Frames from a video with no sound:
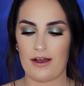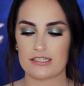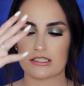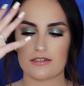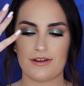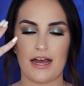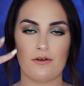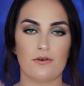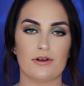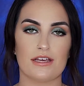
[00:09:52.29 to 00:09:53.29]
I just love
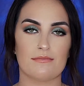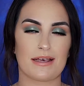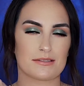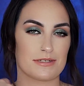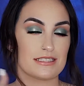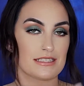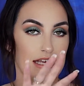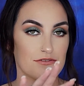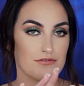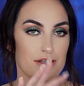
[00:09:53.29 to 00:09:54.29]
how it makes my
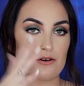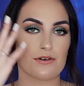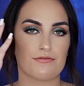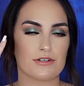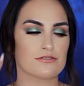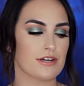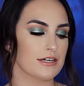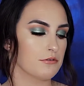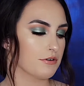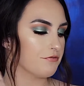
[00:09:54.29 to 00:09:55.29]
skin feel. It feels
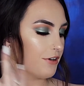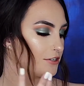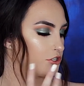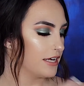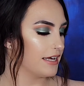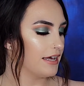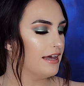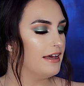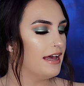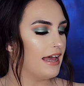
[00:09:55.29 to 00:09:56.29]
very refreshing
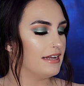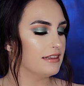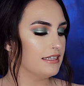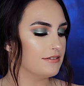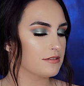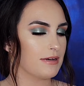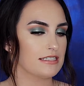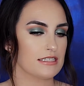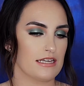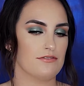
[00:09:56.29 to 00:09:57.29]
and it leaves my
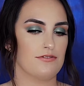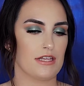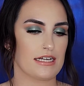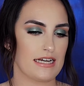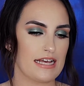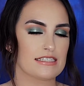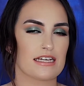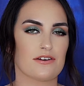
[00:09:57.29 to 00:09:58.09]
skin feeling nice.